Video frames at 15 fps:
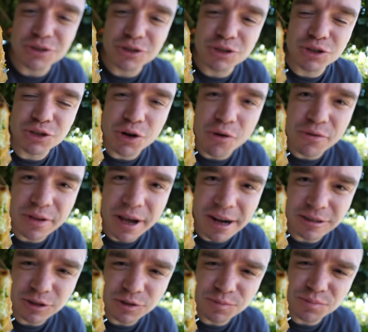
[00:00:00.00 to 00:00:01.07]
just so
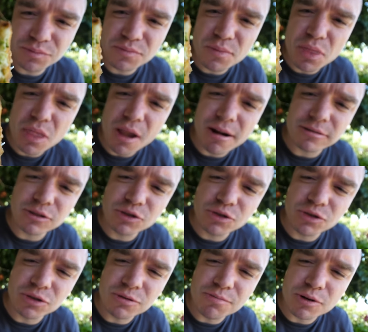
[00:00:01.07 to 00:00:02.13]
nice.
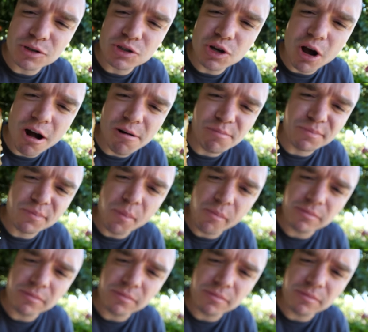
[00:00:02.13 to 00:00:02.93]
Super soft.